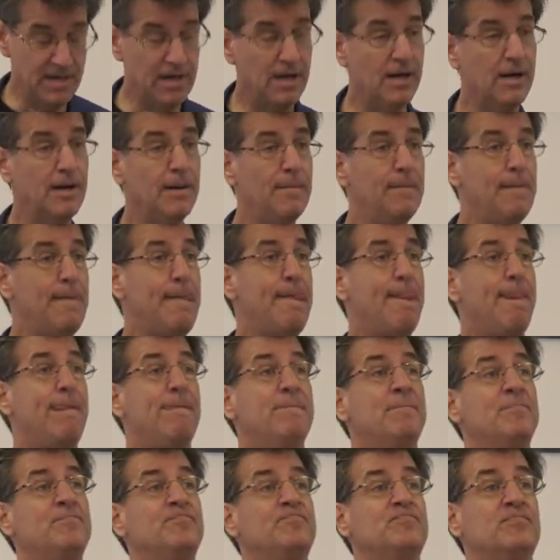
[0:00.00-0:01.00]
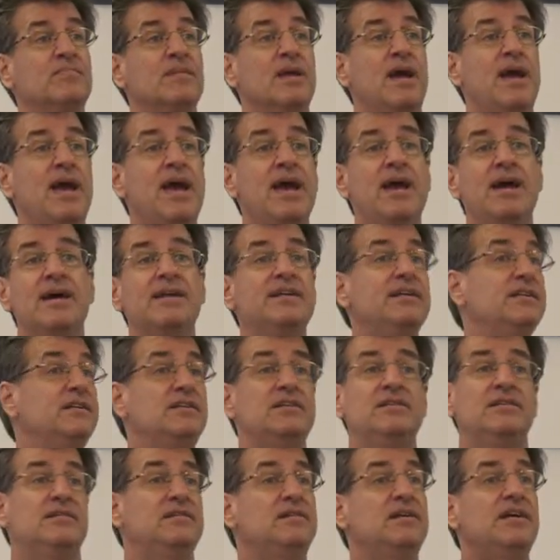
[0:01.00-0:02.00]
um, and
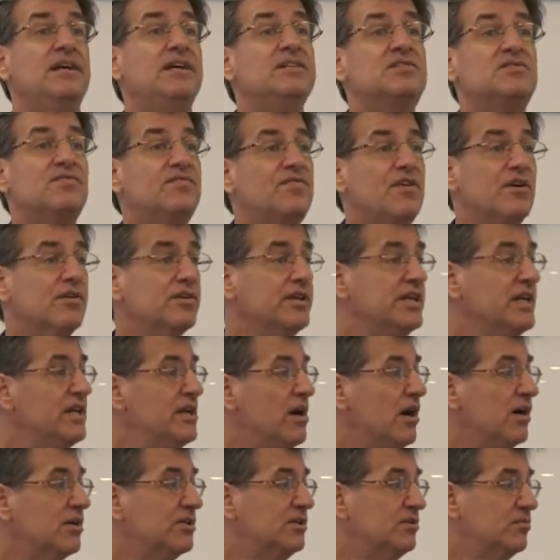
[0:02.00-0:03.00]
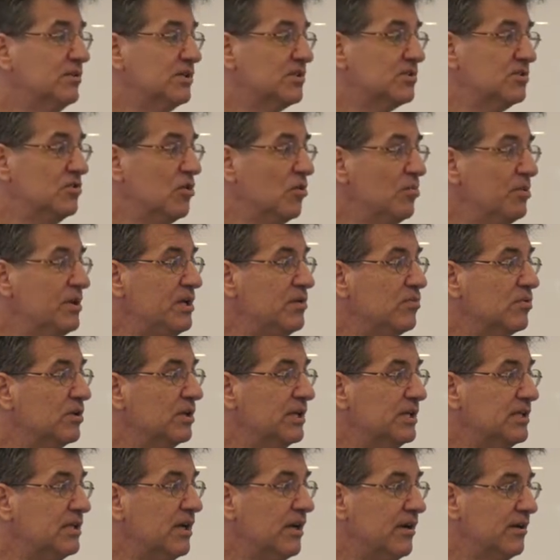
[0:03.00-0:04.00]
it's fairly innocuous. Nobody
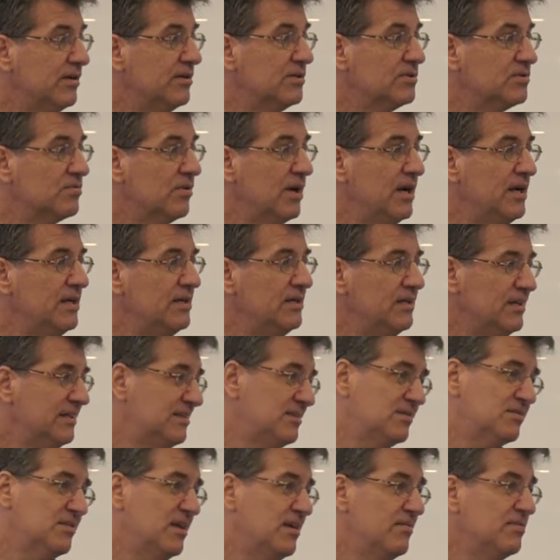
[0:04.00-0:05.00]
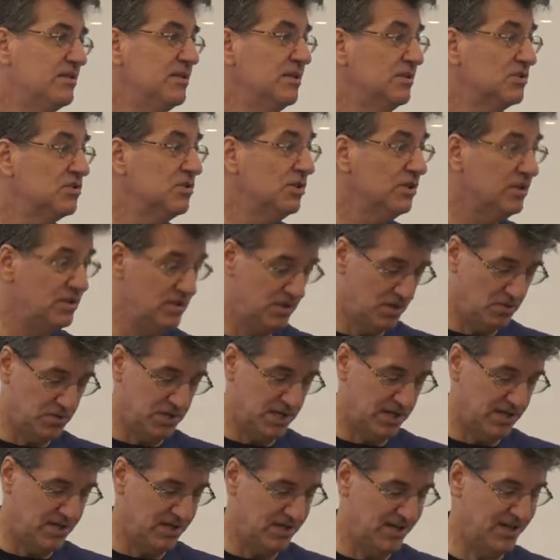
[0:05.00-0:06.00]
really cares, right? It's everything's good.
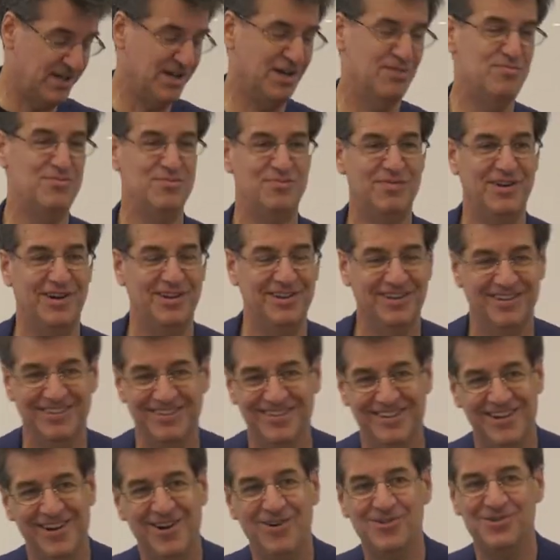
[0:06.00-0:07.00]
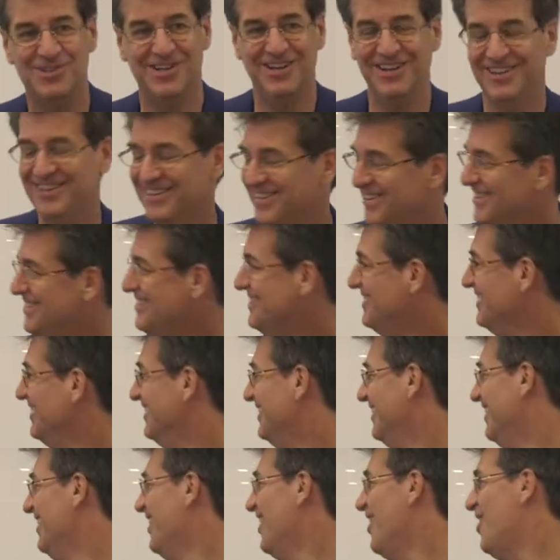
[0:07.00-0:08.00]
Okay, I got to move on. Okay.
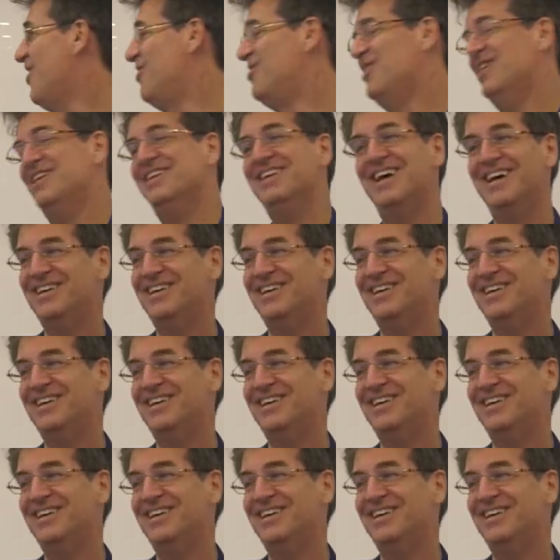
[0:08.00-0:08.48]
All right,